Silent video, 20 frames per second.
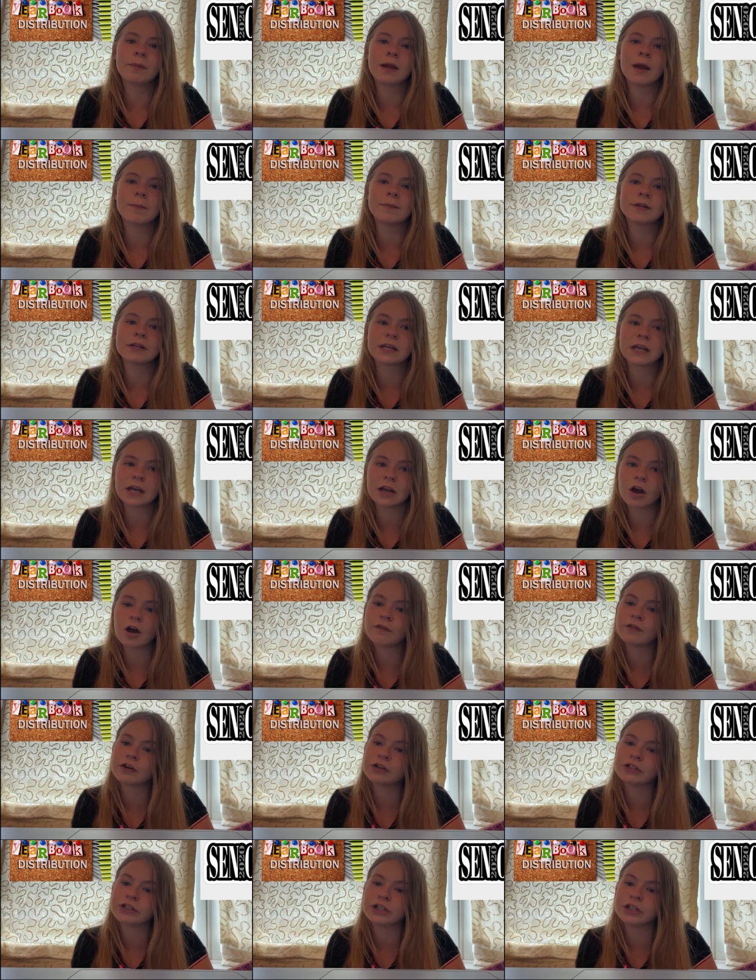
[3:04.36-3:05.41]
p.m. to kick
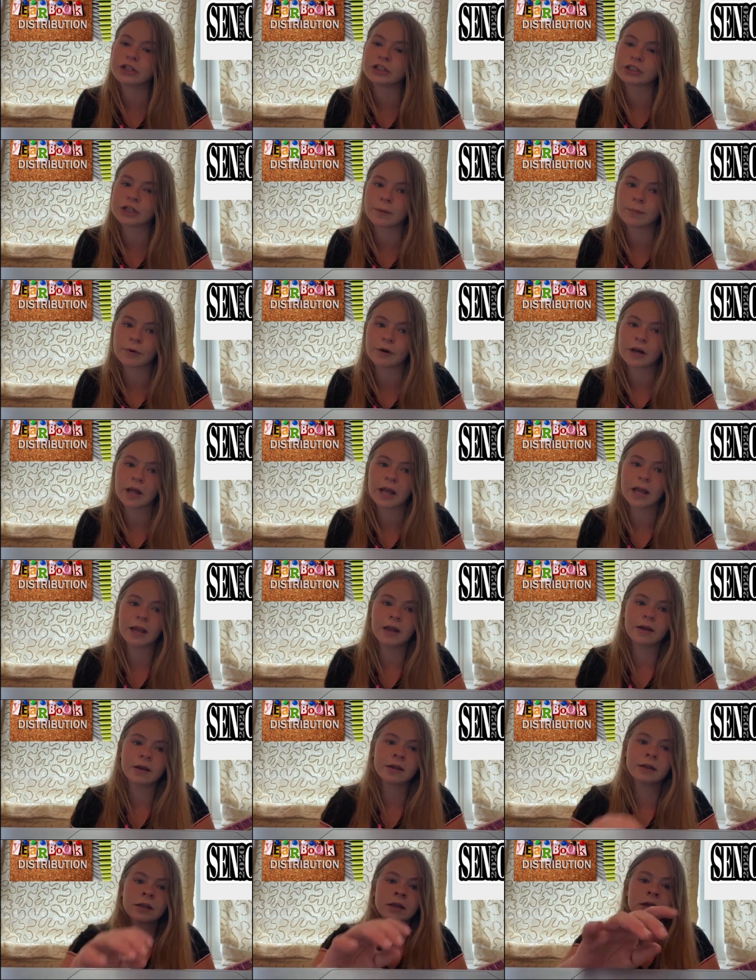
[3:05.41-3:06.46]
off your senior supper
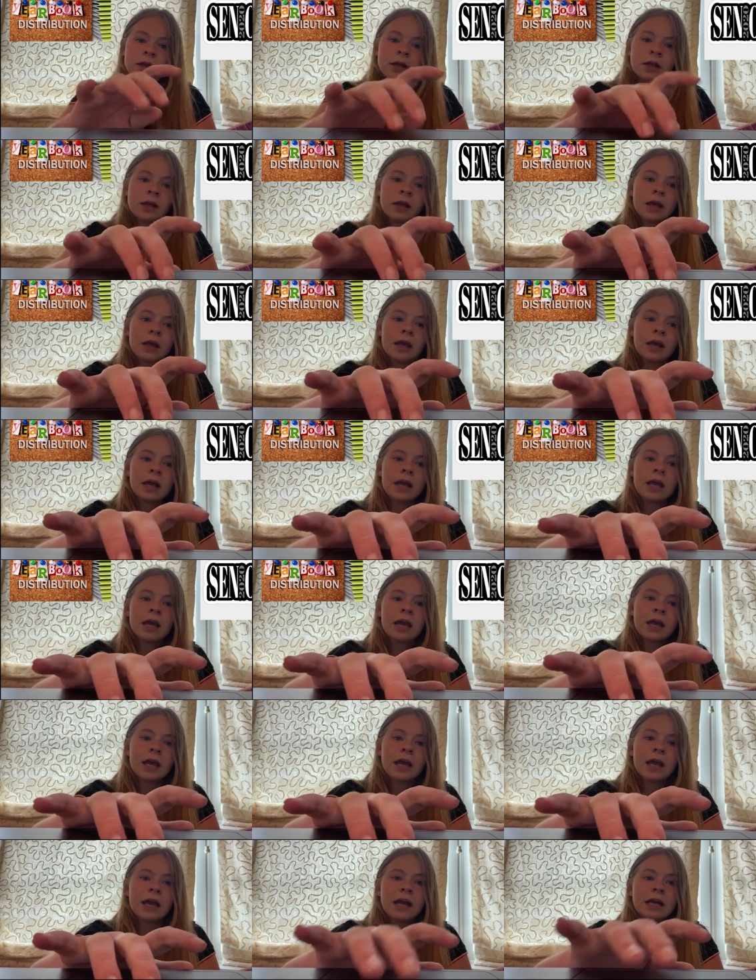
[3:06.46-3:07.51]
night.
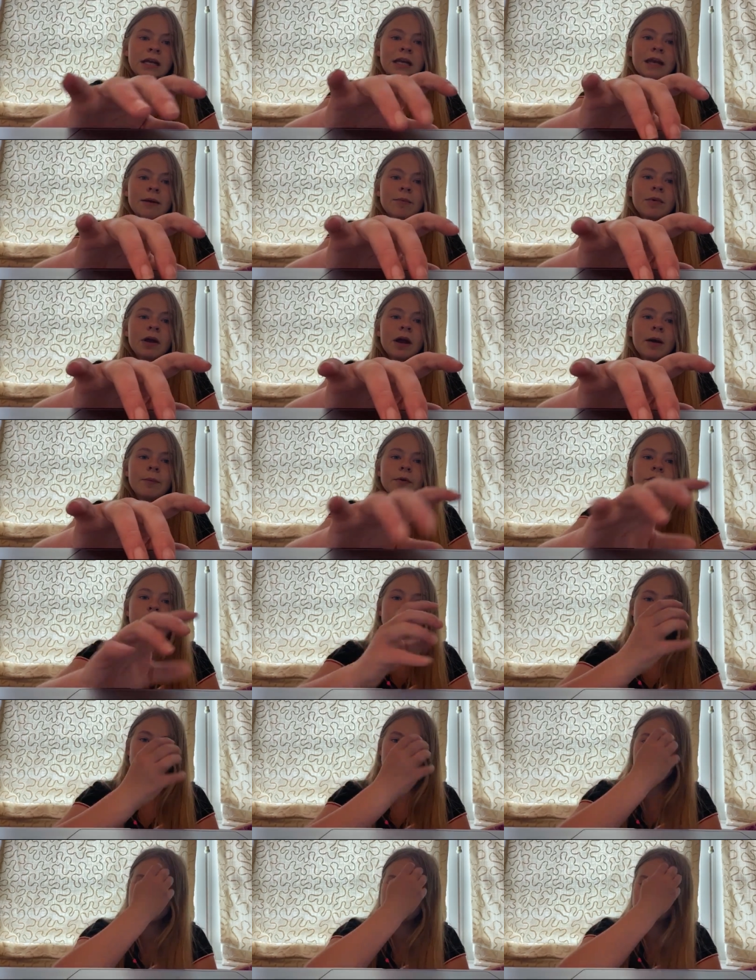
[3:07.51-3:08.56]
In keeping up with
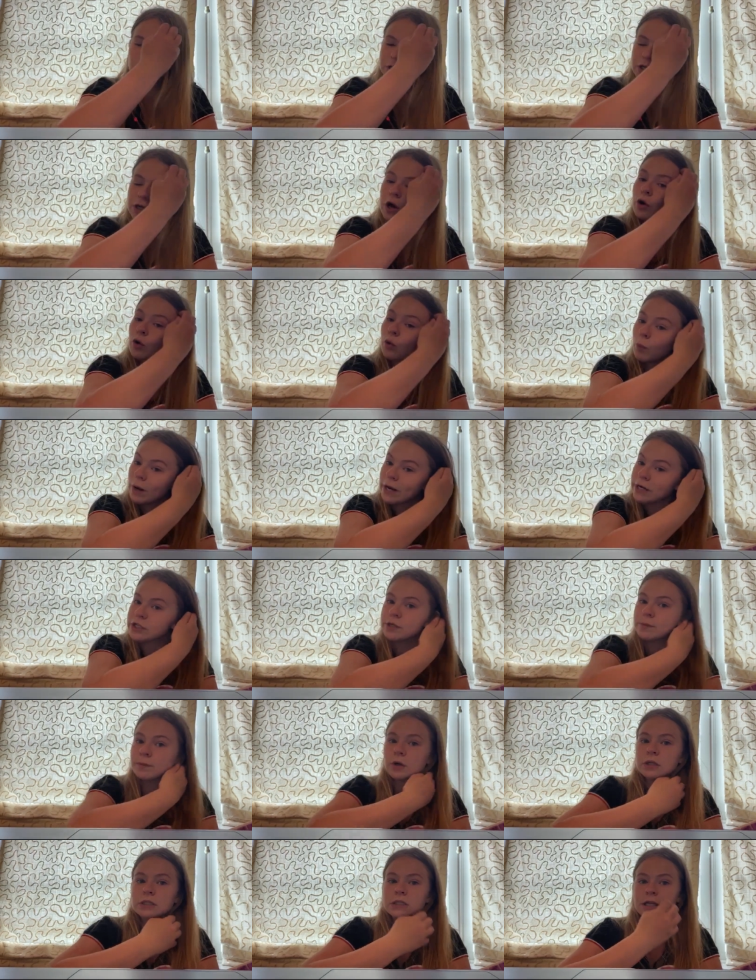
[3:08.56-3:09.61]
this
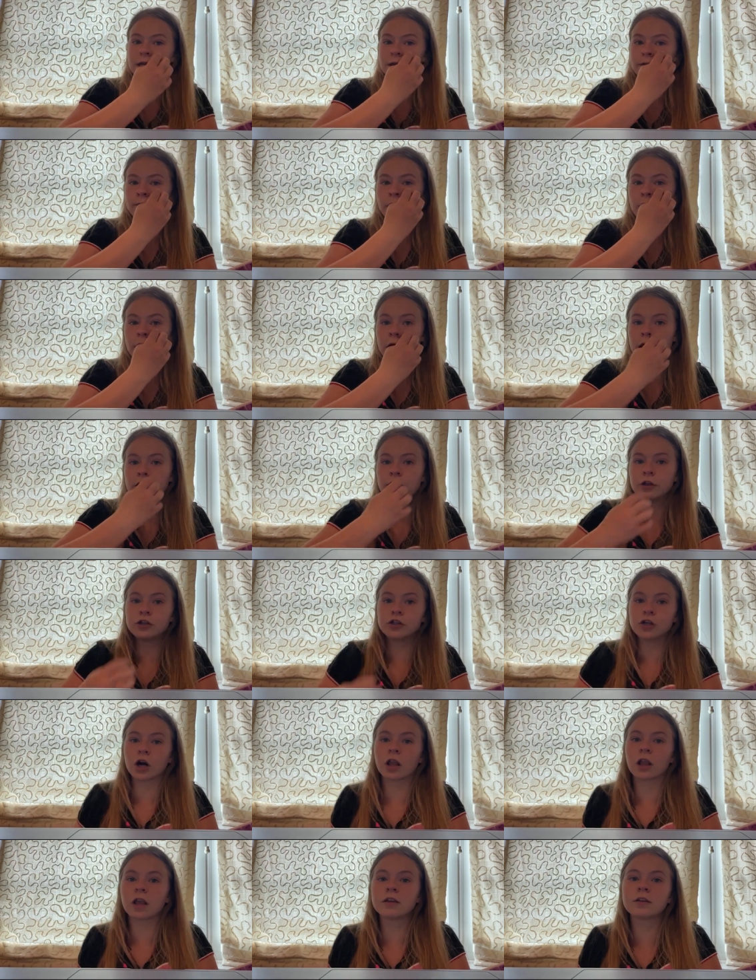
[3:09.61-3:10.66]
graduation motif, the
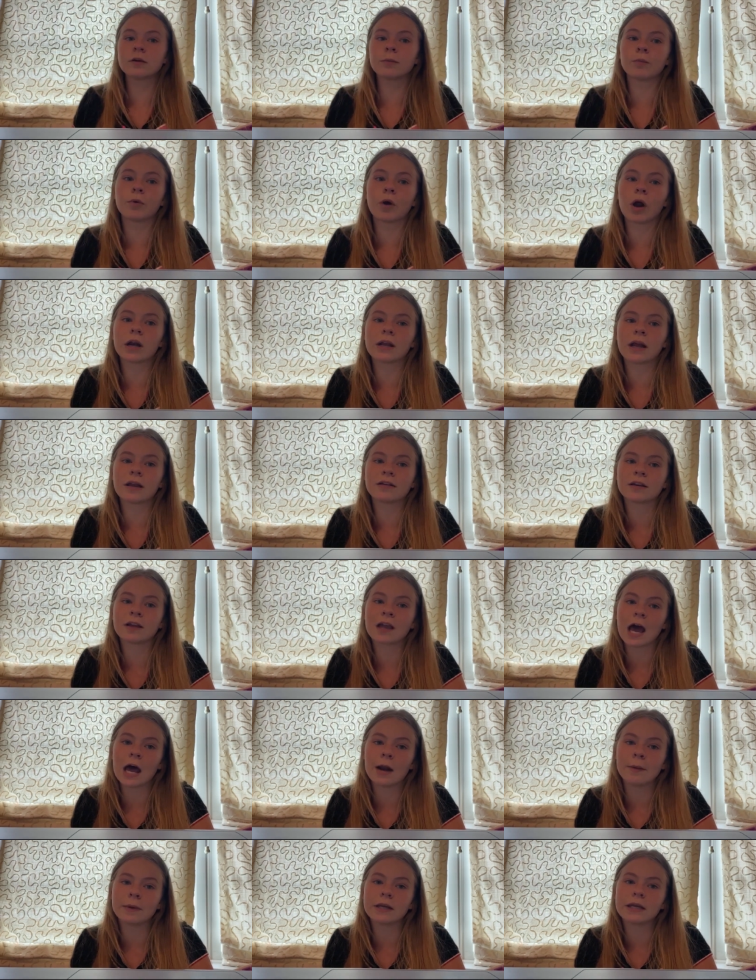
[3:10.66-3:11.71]
Journalism Broadcast
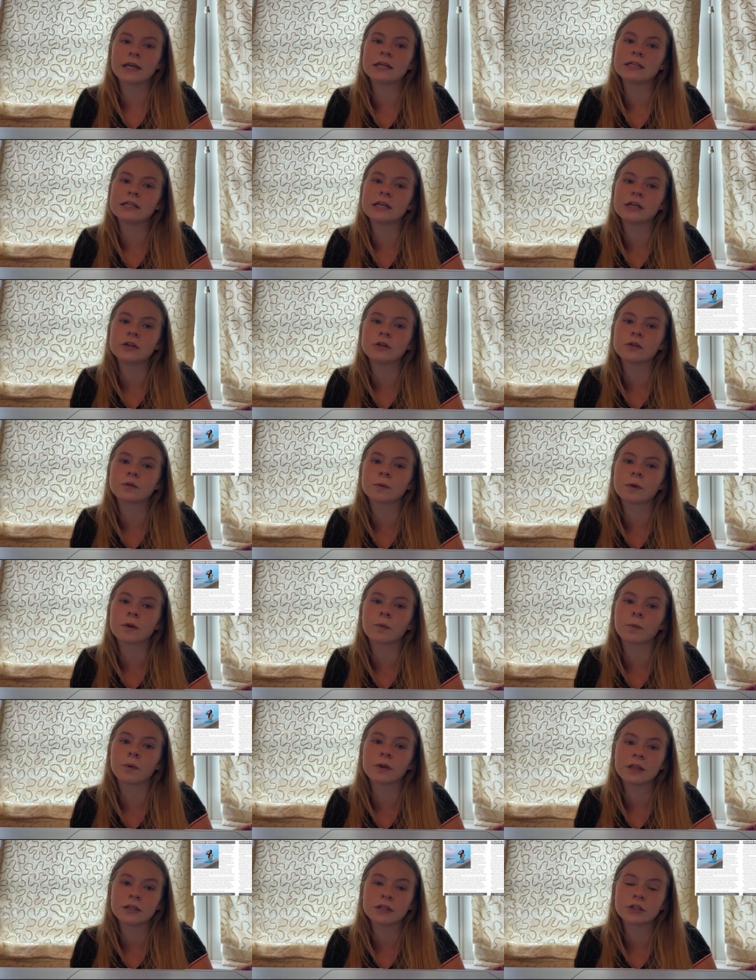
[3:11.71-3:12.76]
Academy continues
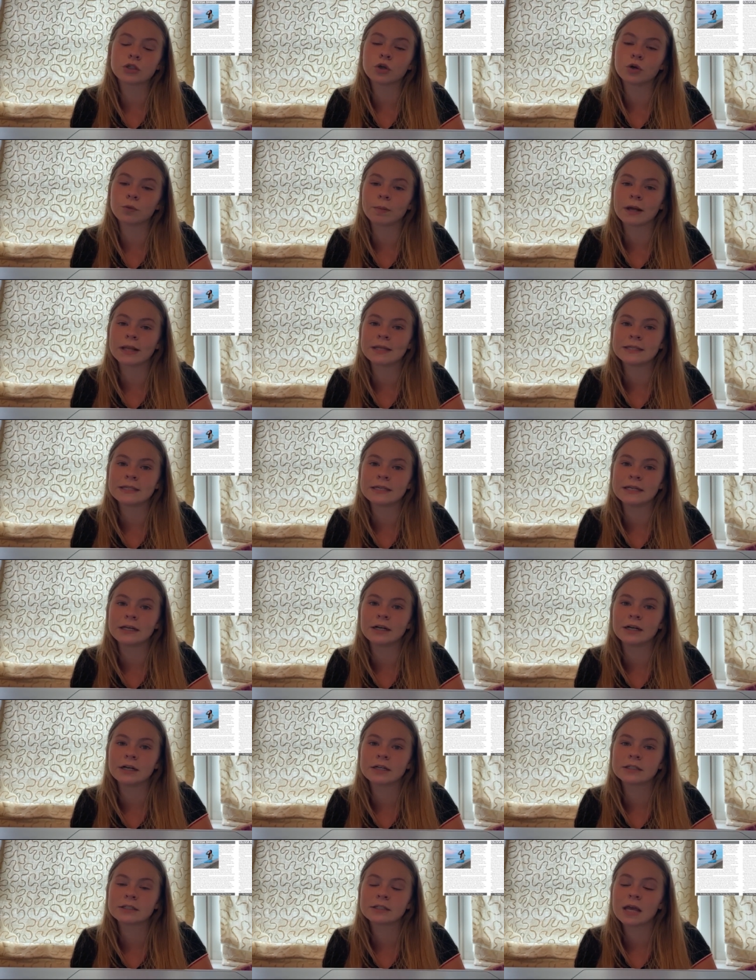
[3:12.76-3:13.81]
with its scoop on
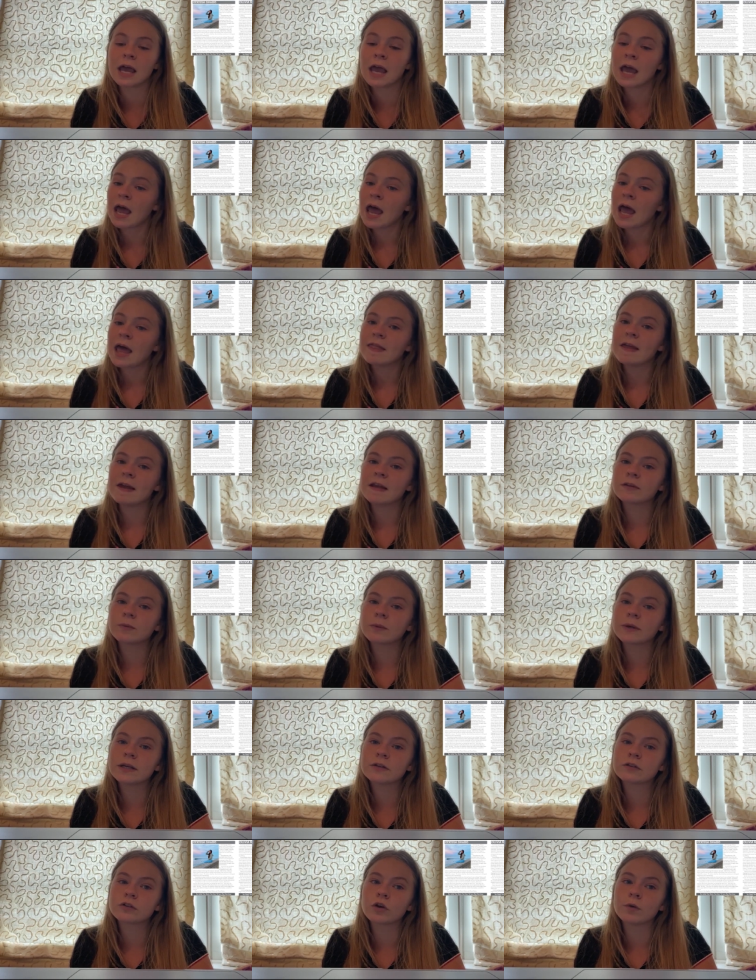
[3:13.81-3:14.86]
seniors. This
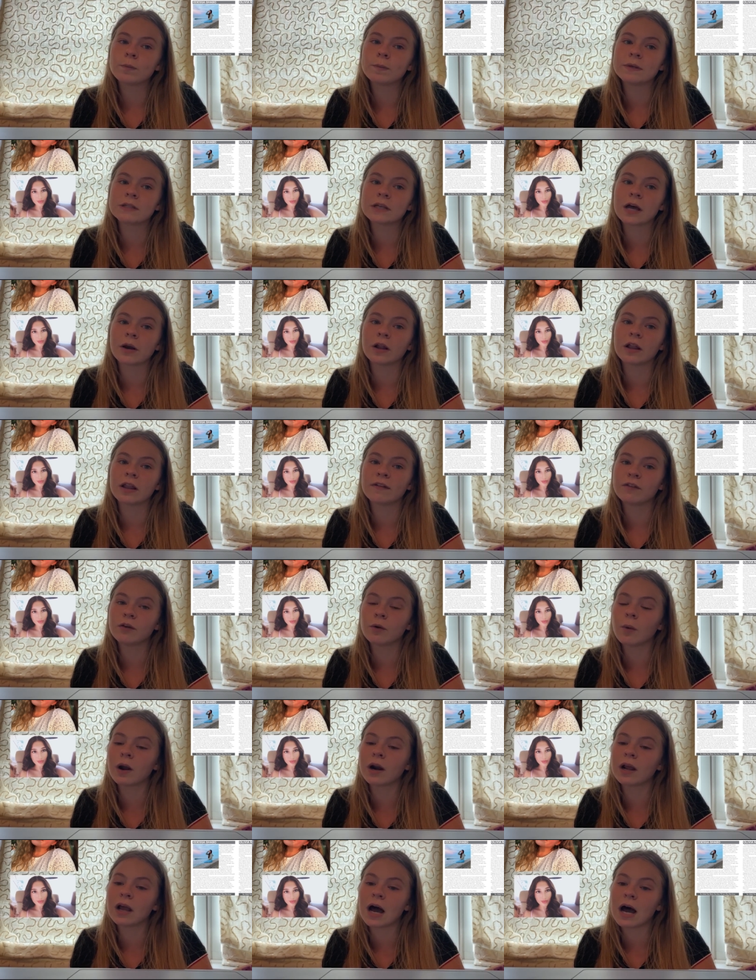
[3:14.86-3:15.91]
week's scoop is on Olivia
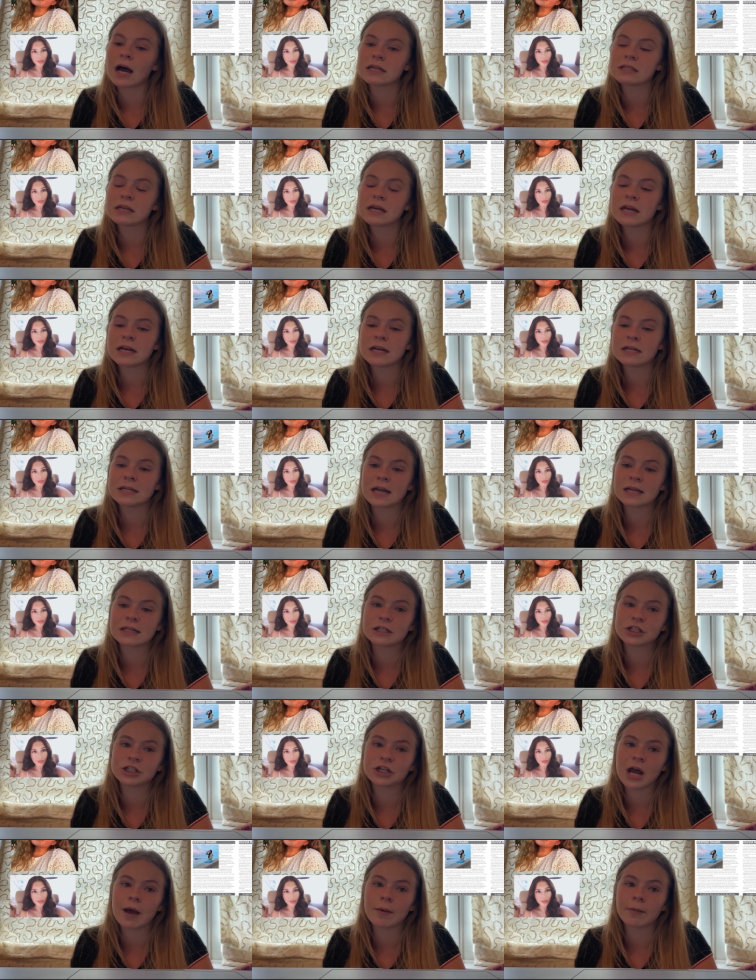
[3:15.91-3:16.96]
Wadagaza and Odessa
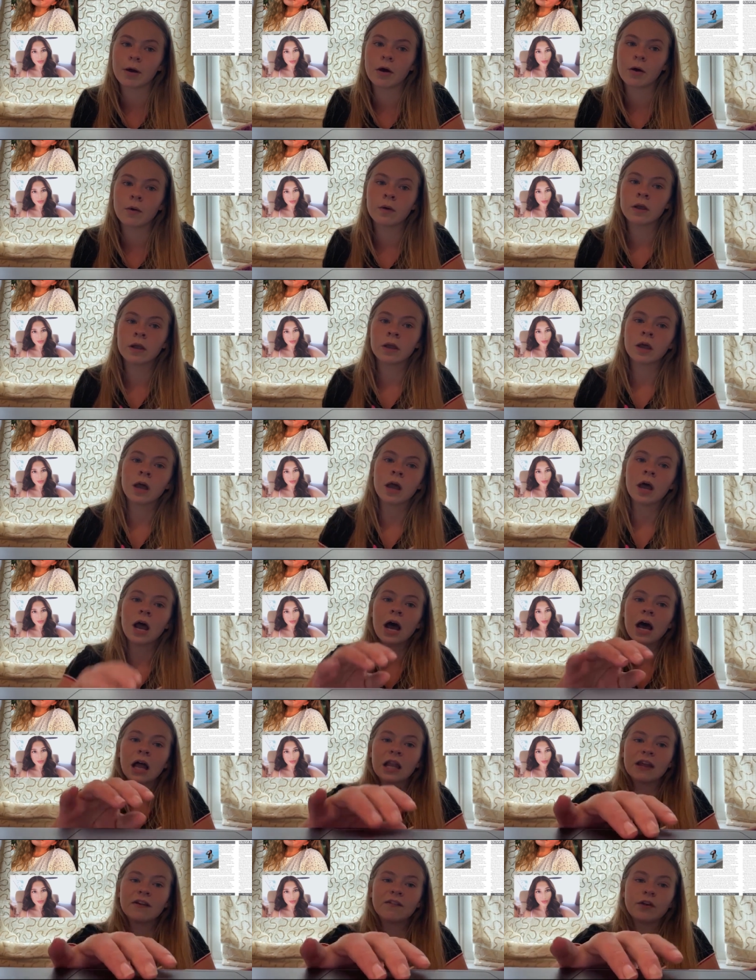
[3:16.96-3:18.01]
Shabo.
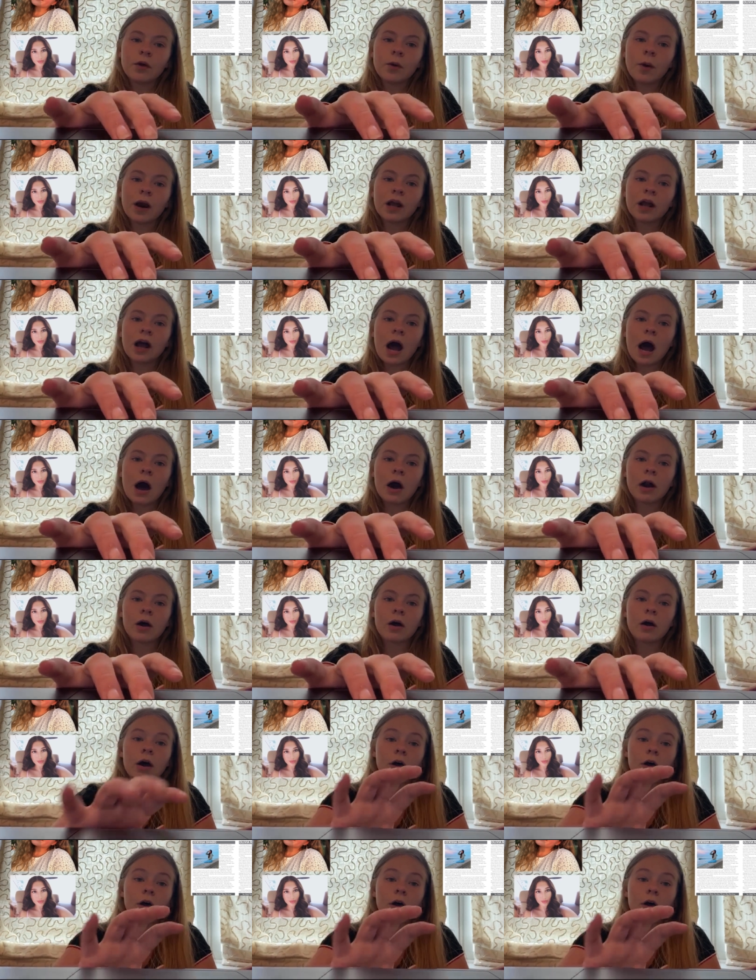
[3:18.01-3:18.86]
Olivia Wadagaza,